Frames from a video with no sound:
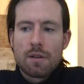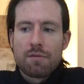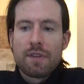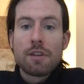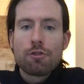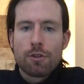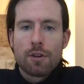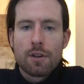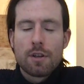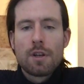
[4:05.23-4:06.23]

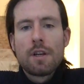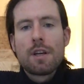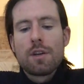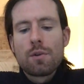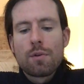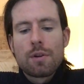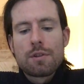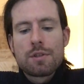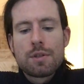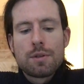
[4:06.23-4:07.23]
venture in order
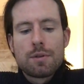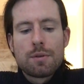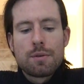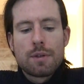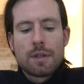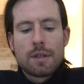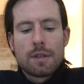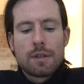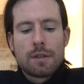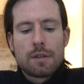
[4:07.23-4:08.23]
to
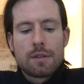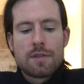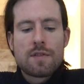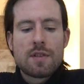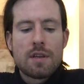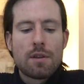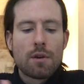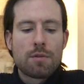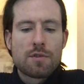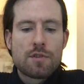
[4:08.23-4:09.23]
see
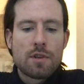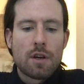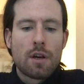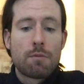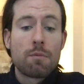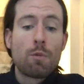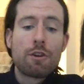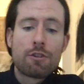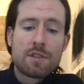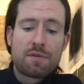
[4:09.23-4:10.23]
those
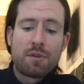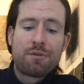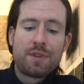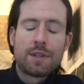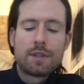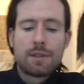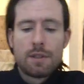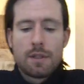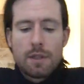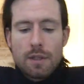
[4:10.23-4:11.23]
wishes fulfilled.
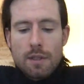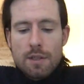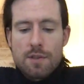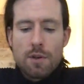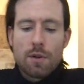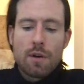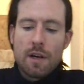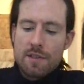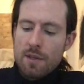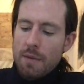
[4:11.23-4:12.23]
So
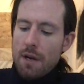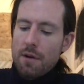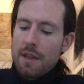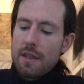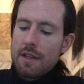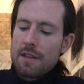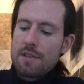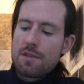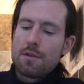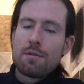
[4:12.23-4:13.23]
somehow I think
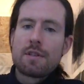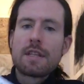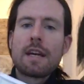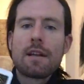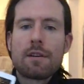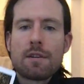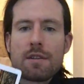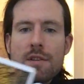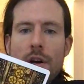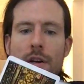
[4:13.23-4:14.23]
these two together
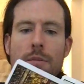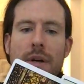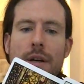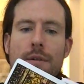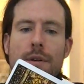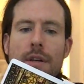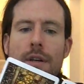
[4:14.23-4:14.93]
talk about